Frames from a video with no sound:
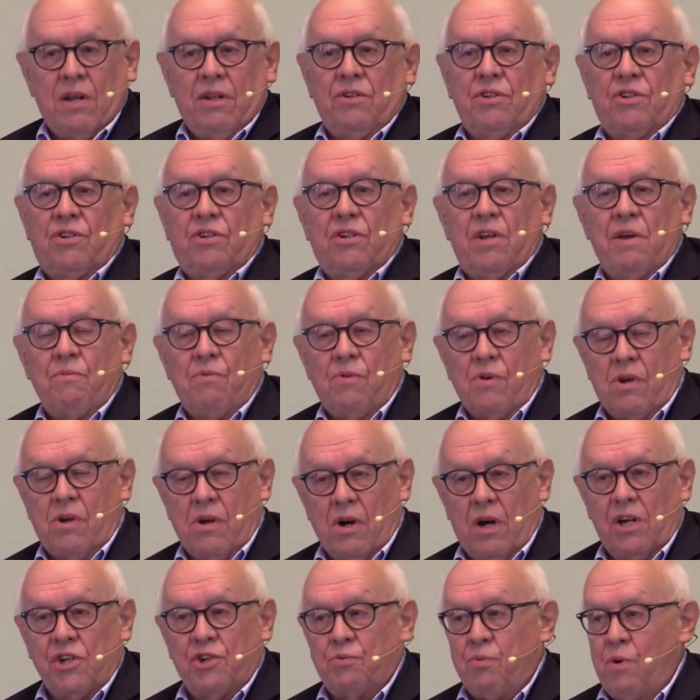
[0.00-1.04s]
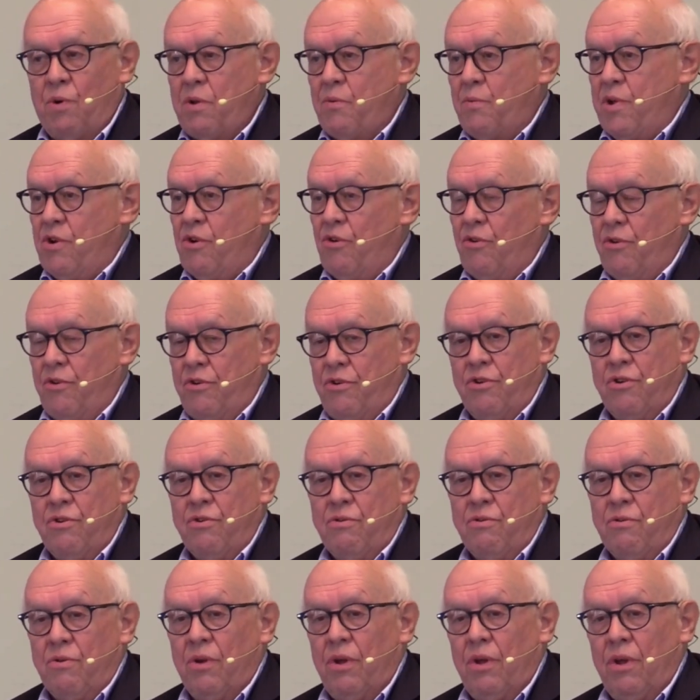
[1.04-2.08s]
and say, well, gosh, what are we going to do?